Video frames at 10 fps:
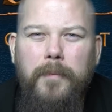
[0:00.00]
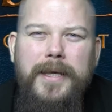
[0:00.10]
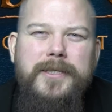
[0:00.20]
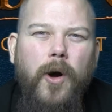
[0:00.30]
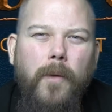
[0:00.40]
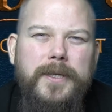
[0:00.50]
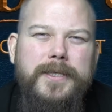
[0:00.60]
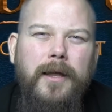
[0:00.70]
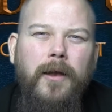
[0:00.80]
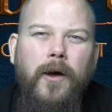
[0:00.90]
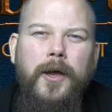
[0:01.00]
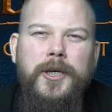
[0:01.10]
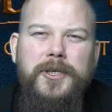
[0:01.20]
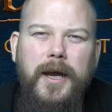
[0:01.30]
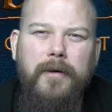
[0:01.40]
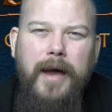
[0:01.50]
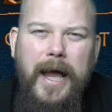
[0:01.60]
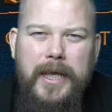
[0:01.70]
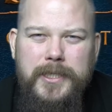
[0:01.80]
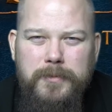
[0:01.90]
Please comment, like, share
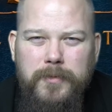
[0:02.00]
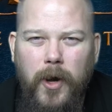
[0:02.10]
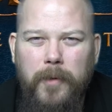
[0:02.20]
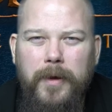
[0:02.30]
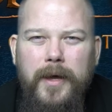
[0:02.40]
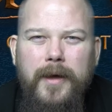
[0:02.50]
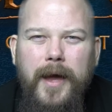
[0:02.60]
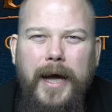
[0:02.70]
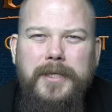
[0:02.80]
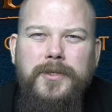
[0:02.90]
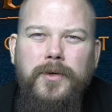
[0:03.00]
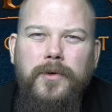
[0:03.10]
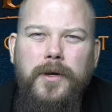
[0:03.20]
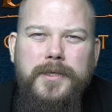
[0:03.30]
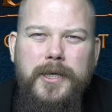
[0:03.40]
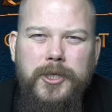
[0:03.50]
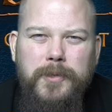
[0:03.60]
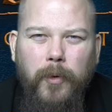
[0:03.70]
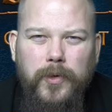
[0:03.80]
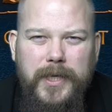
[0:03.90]
and subscribe, and do consider
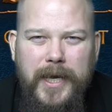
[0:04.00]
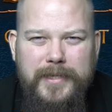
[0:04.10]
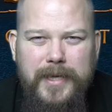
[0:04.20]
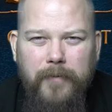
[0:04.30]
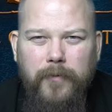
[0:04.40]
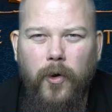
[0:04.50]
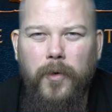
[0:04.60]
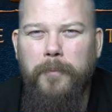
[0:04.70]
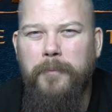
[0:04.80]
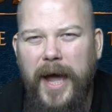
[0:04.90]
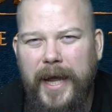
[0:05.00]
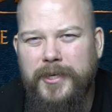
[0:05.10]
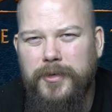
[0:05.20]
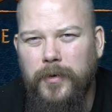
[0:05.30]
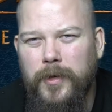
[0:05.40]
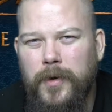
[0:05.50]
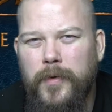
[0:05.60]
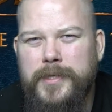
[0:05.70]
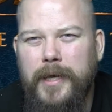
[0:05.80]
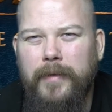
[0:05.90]
supporting SDF on Patreon
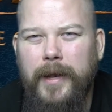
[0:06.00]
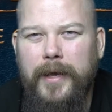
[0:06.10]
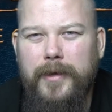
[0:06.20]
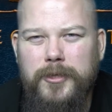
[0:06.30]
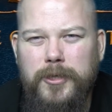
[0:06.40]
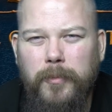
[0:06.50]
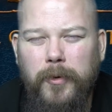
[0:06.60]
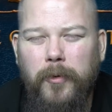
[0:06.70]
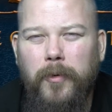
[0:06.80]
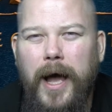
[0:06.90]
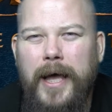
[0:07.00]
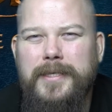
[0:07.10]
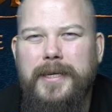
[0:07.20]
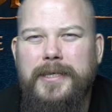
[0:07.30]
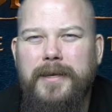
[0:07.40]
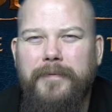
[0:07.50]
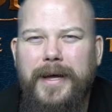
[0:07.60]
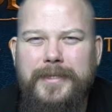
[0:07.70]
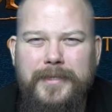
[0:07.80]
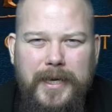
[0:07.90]
using the link in the description below, as it is a
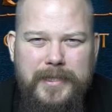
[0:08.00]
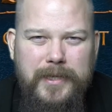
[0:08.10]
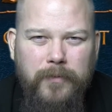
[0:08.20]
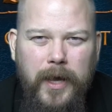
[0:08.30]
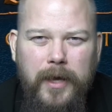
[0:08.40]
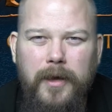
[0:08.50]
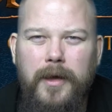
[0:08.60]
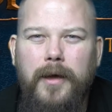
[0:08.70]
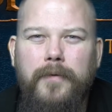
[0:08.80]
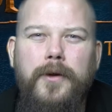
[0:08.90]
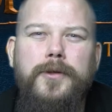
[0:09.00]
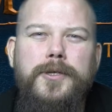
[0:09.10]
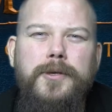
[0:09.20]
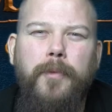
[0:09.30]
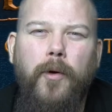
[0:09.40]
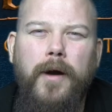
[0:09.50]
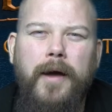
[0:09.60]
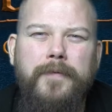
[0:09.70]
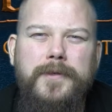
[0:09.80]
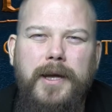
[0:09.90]
fantastic way for you to support our
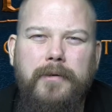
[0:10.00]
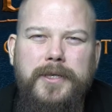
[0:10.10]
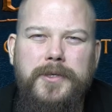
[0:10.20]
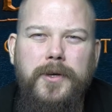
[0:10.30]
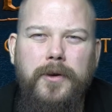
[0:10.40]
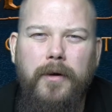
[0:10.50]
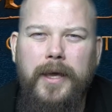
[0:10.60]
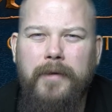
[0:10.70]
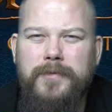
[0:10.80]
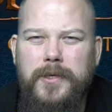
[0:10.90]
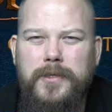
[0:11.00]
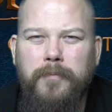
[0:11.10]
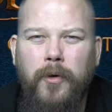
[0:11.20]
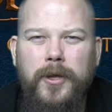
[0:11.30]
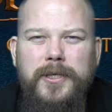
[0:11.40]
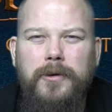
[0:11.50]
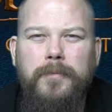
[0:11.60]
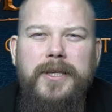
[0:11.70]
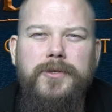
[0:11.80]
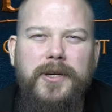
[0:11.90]
efforts here at the studio and gives us the monetary
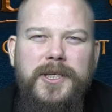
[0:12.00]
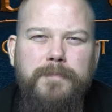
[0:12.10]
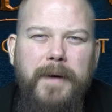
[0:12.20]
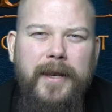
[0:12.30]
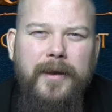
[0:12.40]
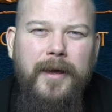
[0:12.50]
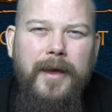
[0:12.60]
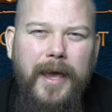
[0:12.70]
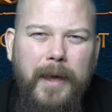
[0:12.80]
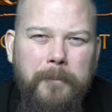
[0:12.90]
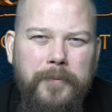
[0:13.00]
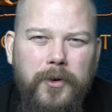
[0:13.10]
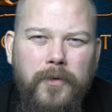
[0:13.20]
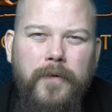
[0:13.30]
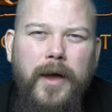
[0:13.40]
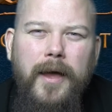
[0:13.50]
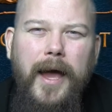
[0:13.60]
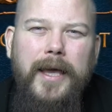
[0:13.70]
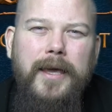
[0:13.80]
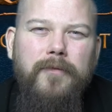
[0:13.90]
means to expand, improve
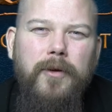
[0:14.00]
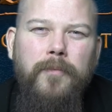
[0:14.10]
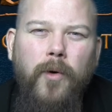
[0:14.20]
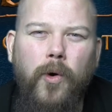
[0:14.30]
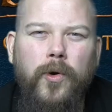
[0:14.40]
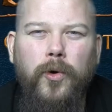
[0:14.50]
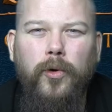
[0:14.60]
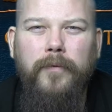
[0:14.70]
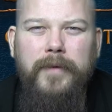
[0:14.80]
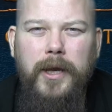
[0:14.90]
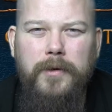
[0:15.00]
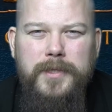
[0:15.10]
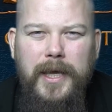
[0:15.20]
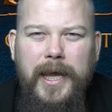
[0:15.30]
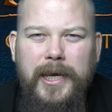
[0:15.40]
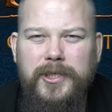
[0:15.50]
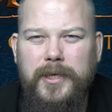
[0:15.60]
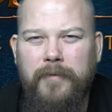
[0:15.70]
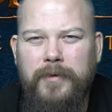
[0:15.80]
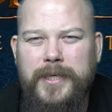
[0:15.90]
and give you more cool videos each
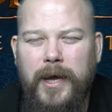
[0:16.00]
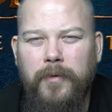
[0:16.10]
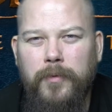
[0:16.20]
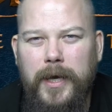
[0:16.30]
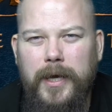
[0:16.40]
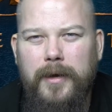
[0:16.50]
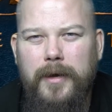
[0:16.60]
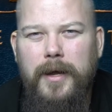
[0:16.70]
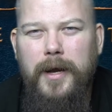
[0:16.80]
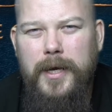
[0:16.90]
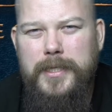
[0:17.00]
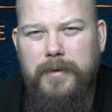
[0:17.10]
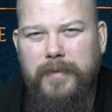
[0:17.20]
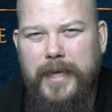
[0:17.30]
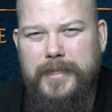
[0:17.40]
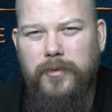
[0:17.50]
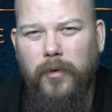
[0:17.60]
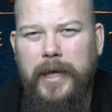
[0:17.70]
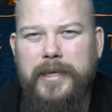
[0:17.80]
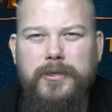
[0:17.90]
and every day of the week. So if that's at
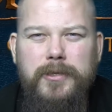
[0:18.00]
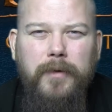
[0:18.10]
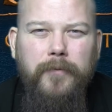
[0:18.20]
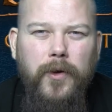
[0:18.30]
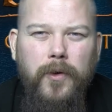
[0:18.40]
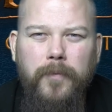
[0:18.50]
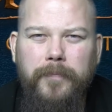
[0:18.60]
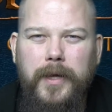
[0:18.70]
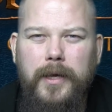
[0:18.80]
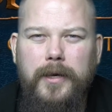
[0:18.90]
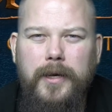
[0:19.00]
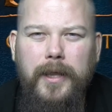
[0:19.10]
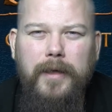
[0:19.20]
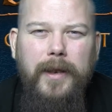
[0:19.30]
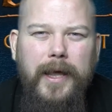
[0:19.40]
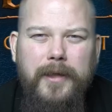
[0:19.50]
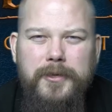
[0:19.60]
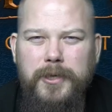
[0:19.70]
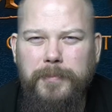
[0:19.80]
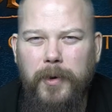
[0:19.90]
all interesting for you, click the link in
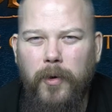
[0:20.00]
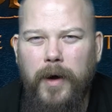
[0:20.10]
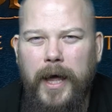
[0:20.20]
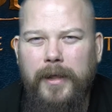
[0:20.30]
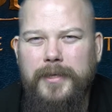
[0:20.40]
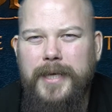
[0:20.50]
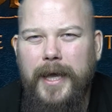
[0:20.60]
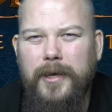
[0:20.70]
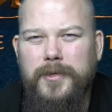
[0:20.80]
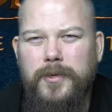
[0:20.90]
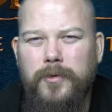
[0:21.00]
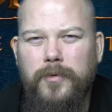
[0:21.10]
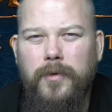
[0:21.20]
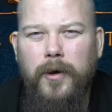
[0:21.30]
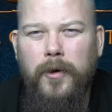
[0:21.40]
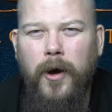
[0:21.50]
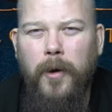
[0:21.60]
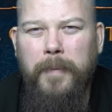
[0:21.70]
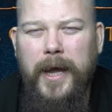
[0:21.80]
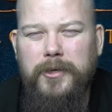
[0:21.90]
the description below and it'll take us to
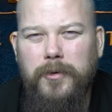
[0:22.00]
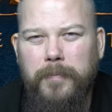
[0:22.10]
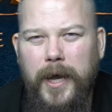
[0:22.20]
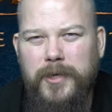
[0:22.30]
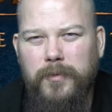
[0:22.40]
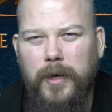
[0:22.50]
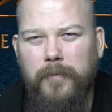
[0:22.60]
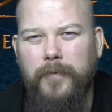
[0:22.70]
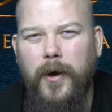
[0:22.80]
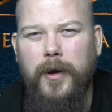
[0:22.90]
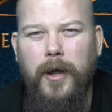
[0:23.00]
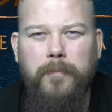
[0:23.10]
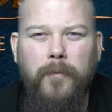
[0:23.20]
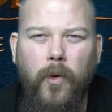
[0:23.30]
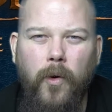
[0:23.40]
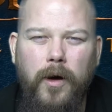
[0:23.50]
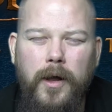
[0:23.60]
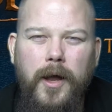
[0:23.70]
our Patreon page where you can find out more.